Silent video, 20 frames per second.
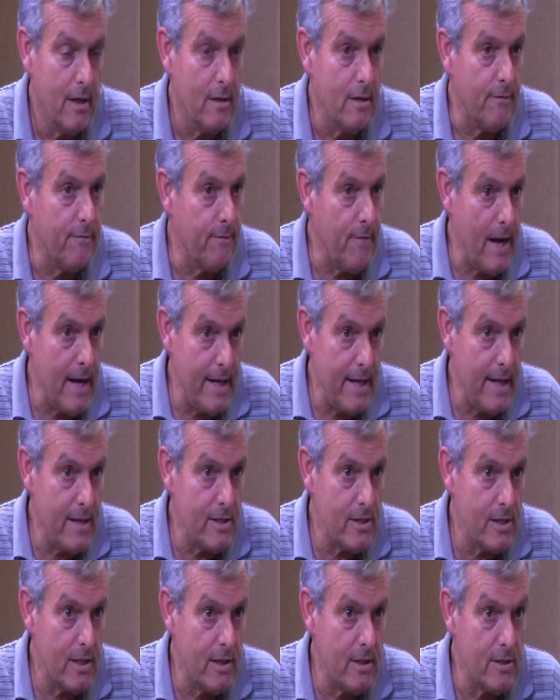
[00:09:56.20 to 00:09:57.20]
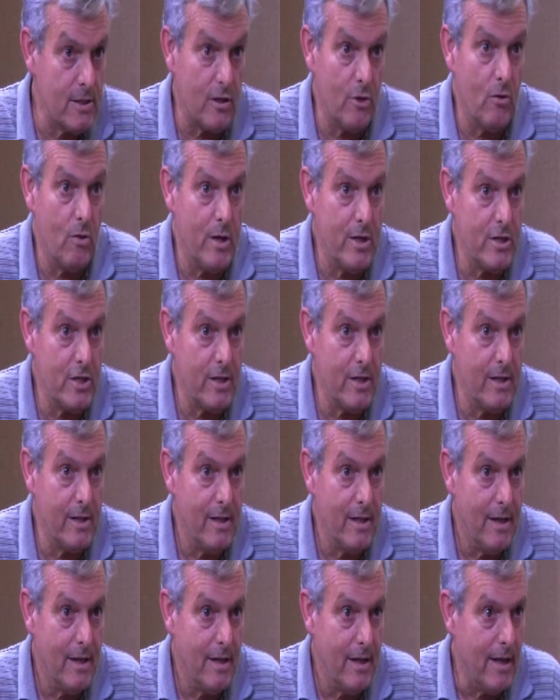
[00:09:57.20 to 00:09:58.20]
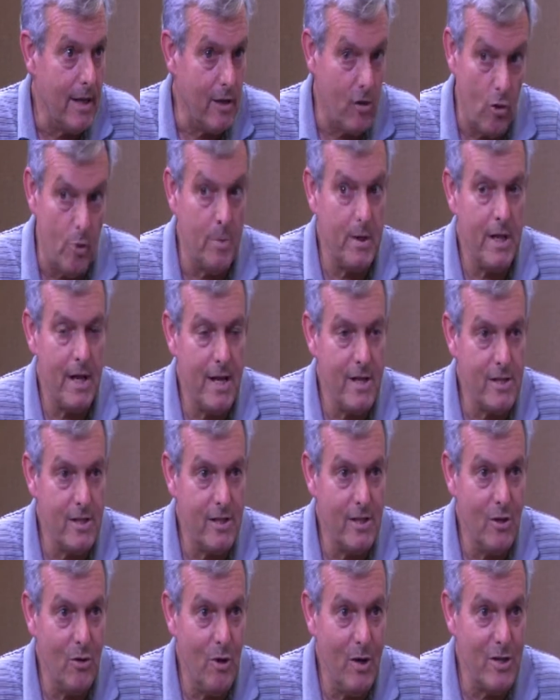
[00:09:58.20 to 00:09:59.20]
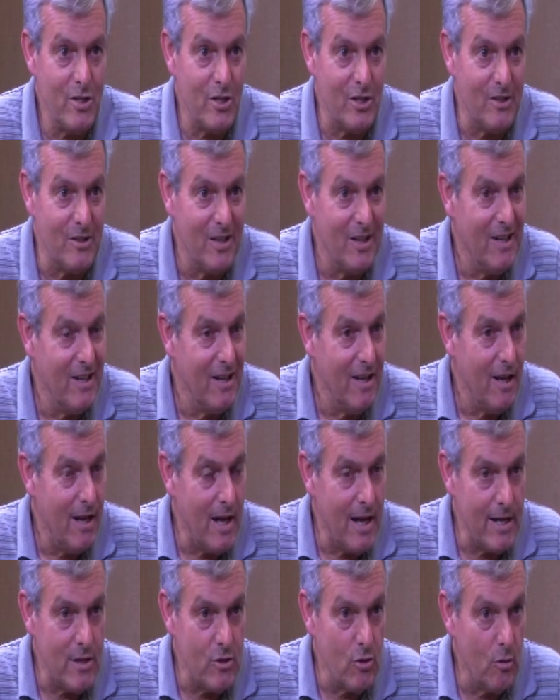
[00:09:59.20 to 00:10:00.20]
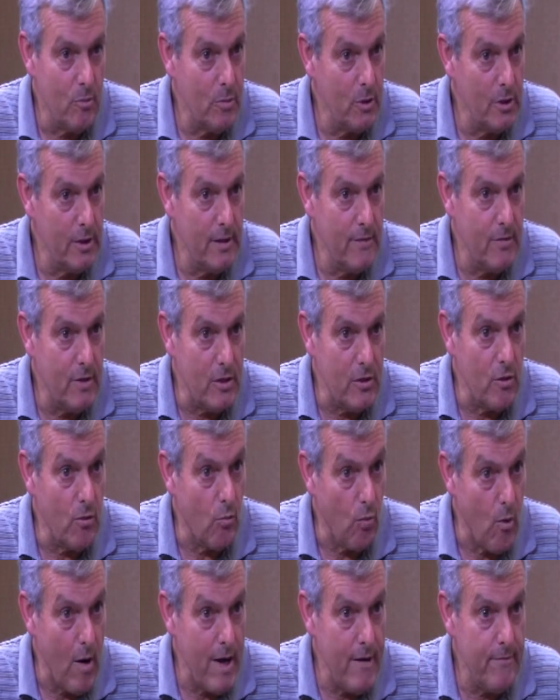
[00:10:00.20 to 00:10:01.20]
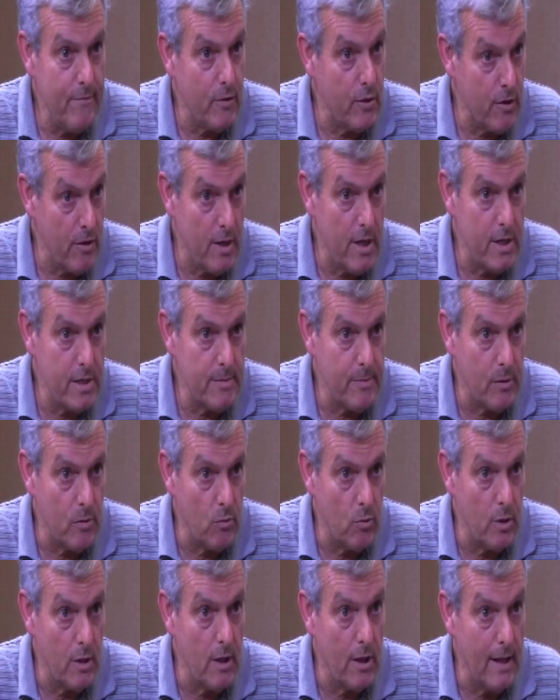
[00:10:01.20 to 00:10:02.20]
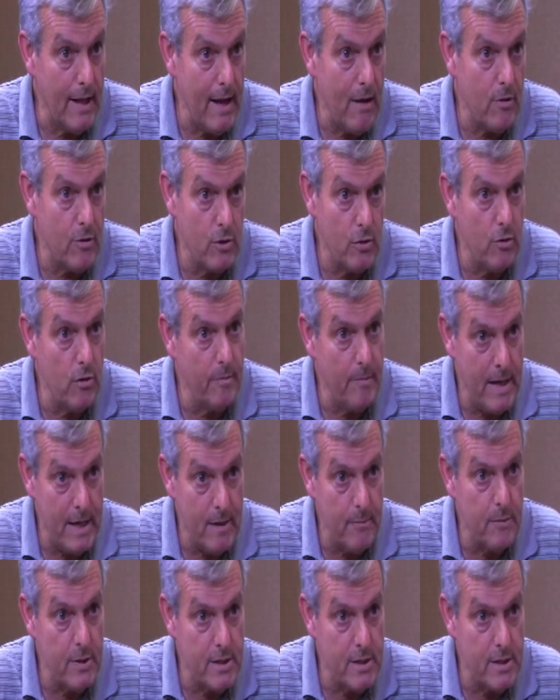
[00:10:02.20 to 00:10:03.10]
The financing is in question, and nobody asks any question. I don't believe that your wife or your husband would allow you to make a